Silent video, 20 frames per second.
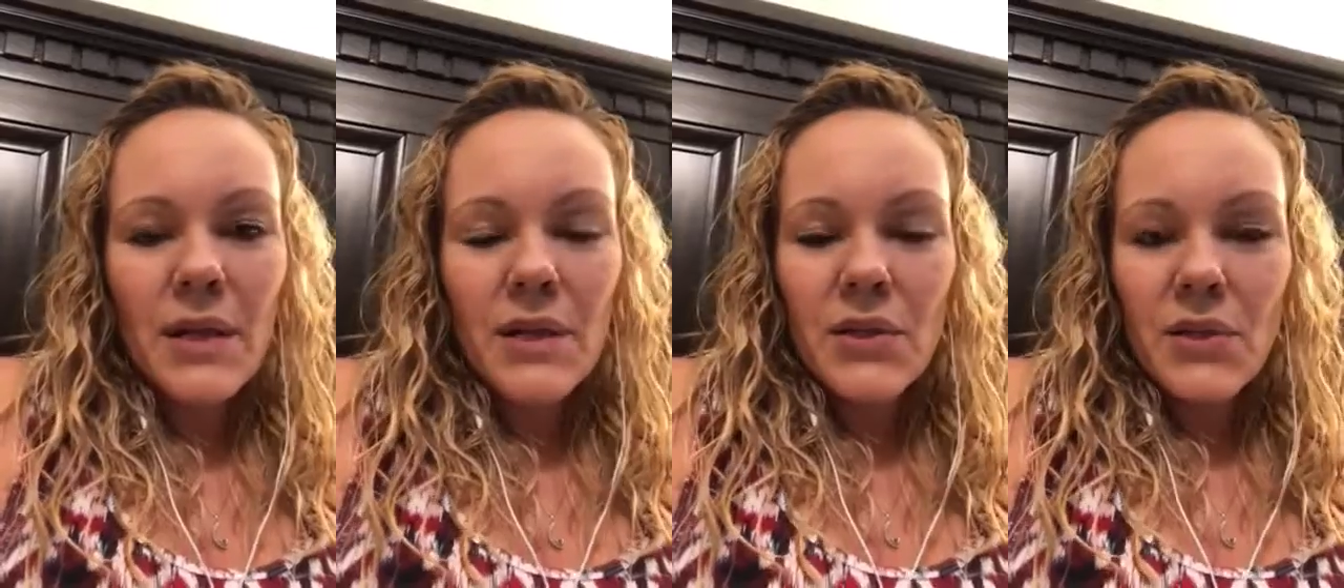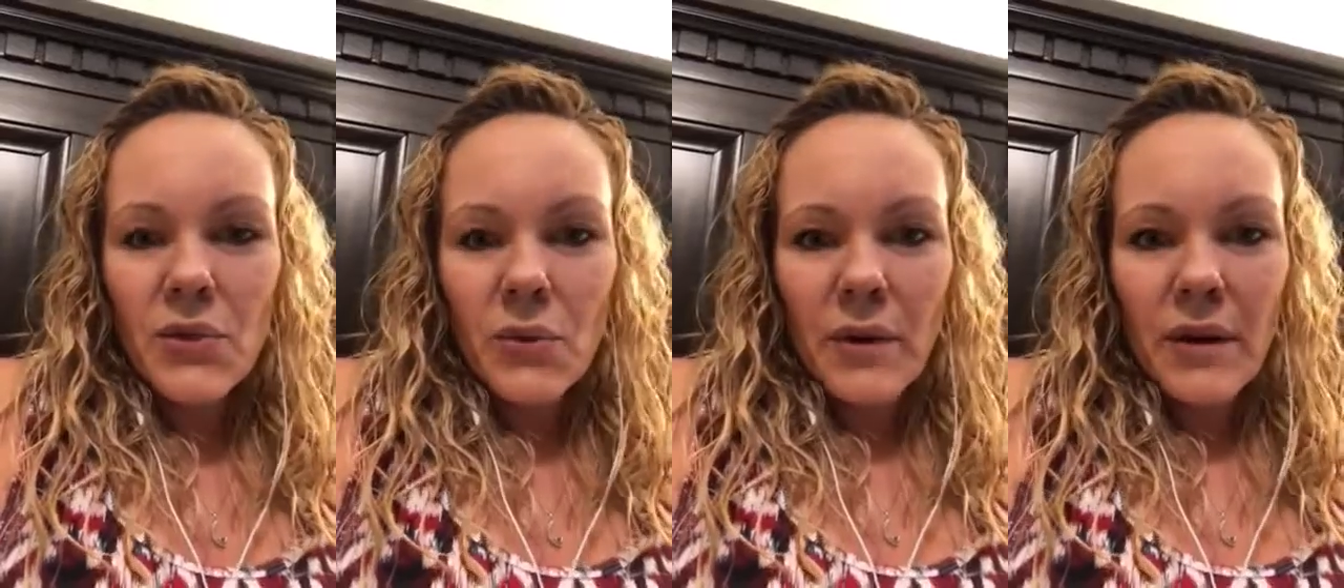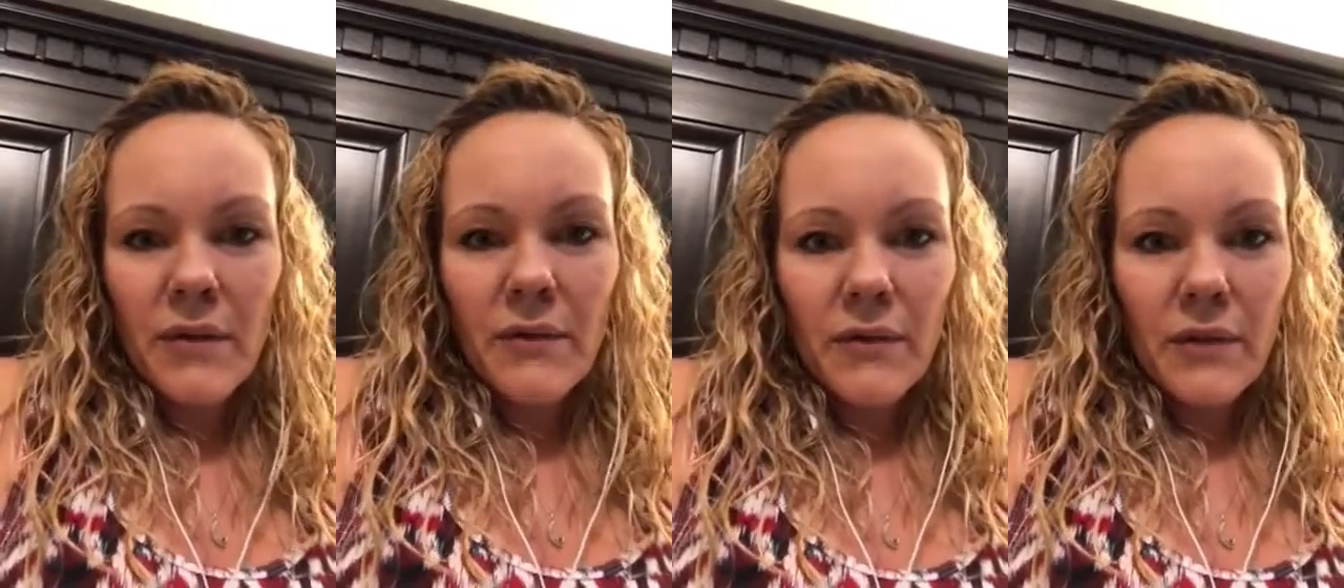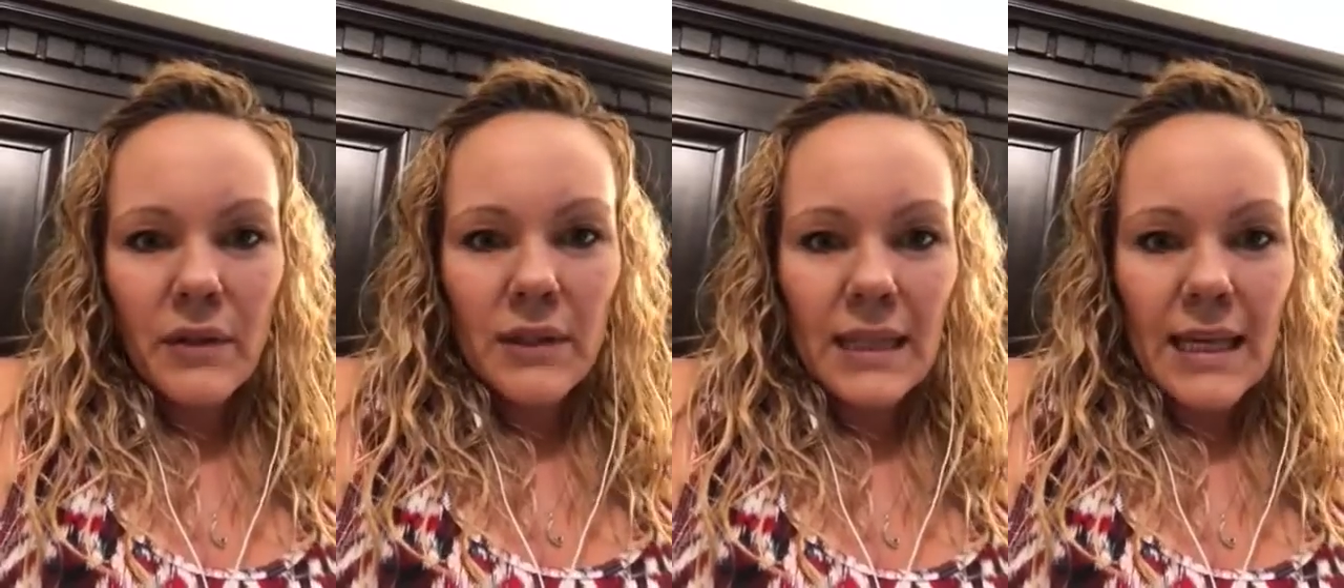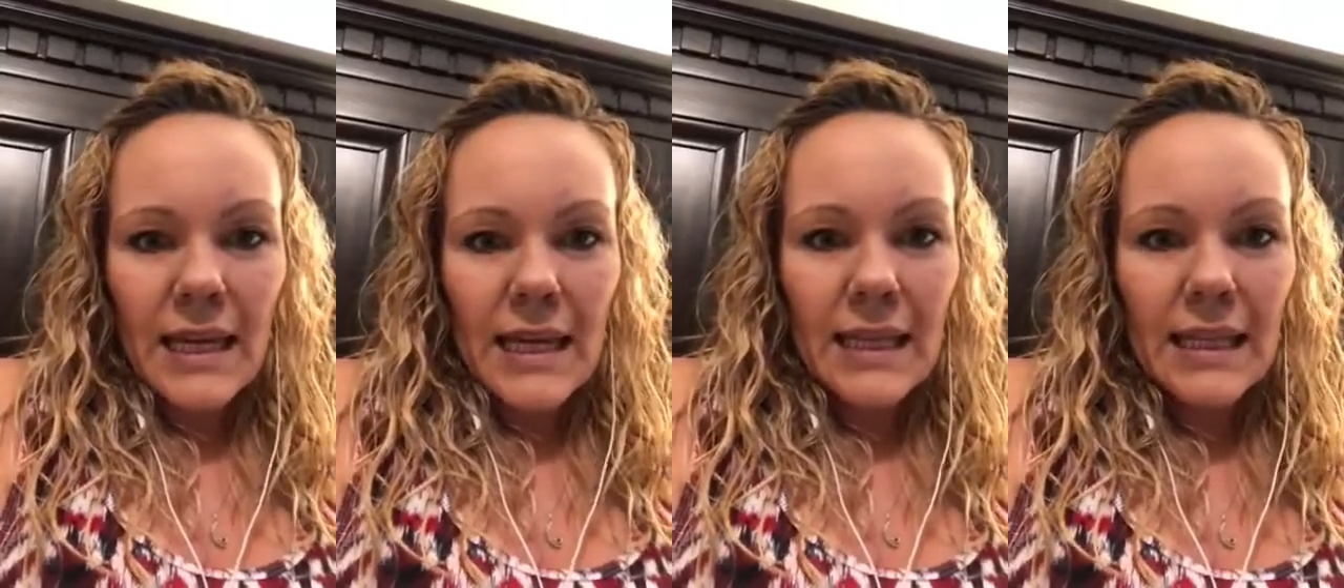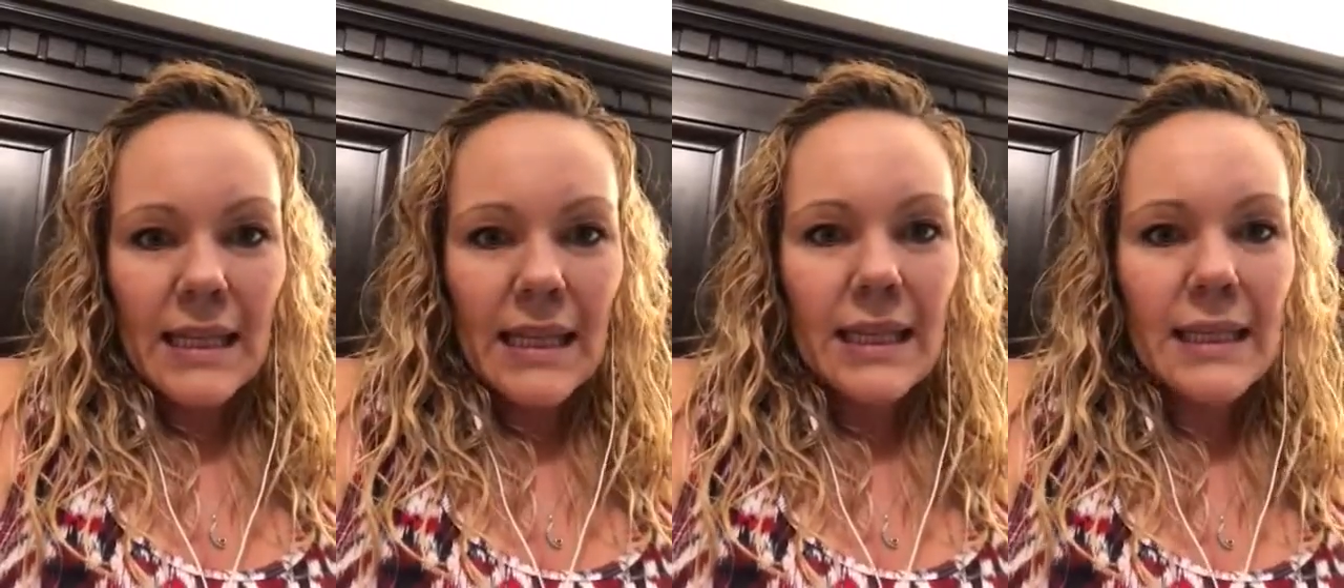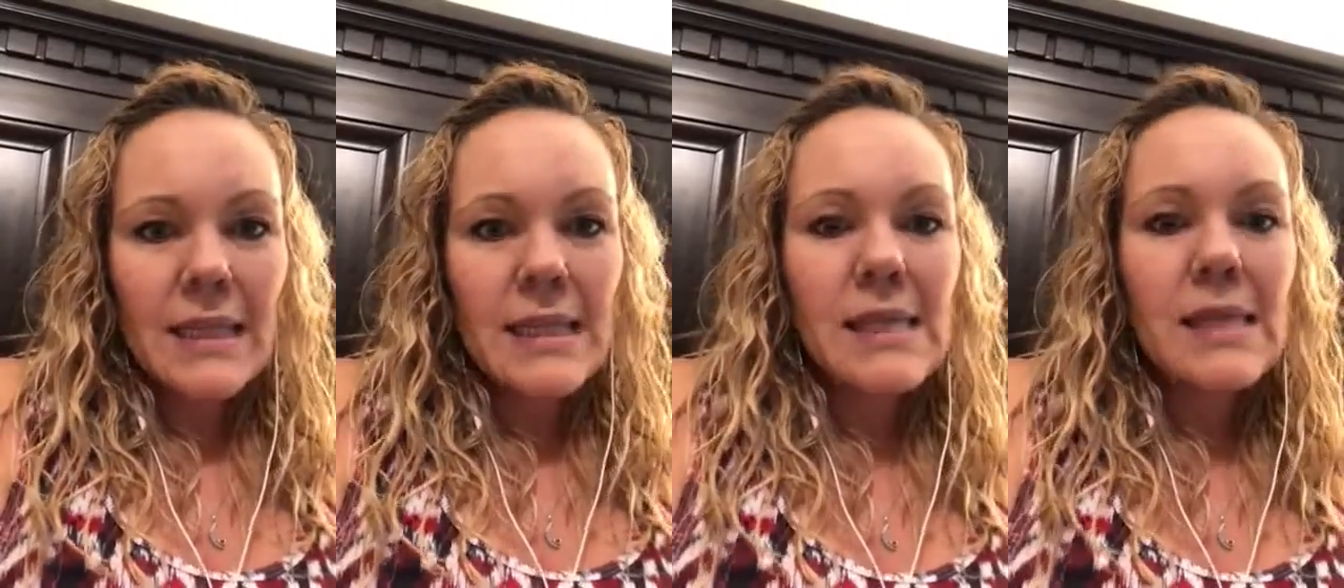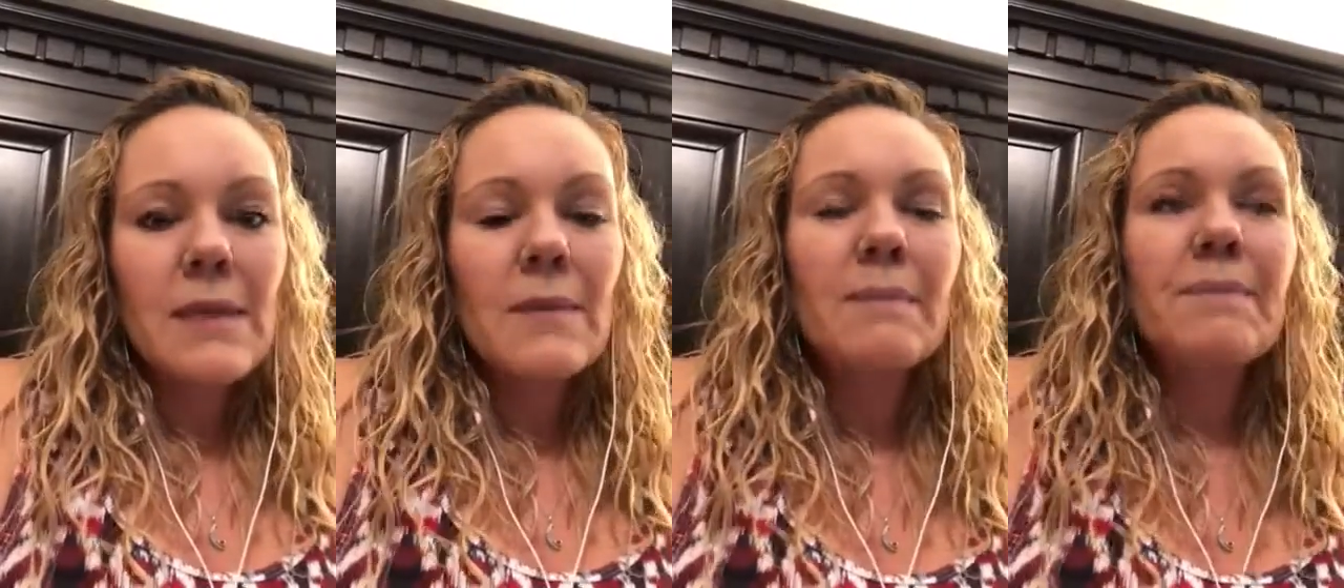and joyful like
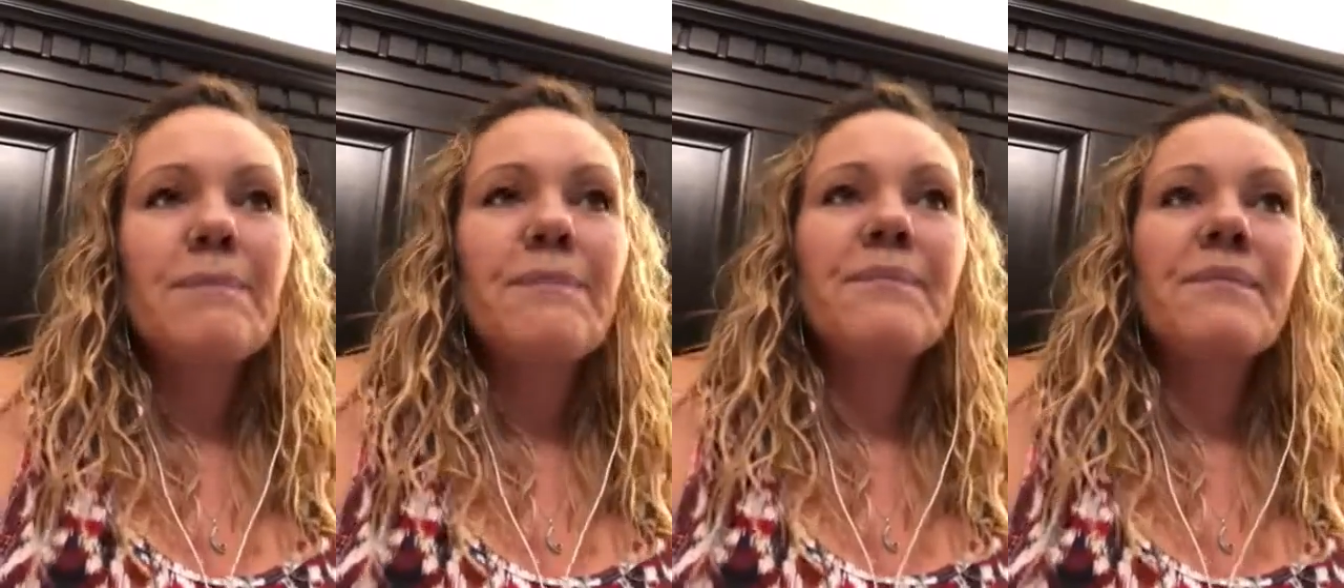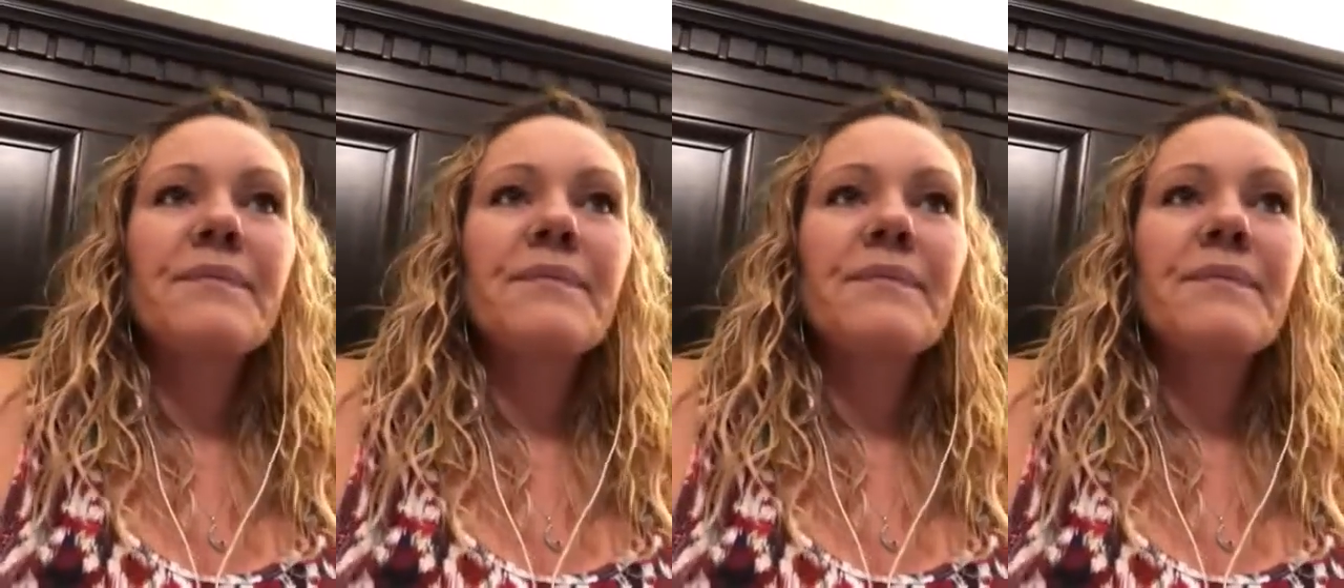this?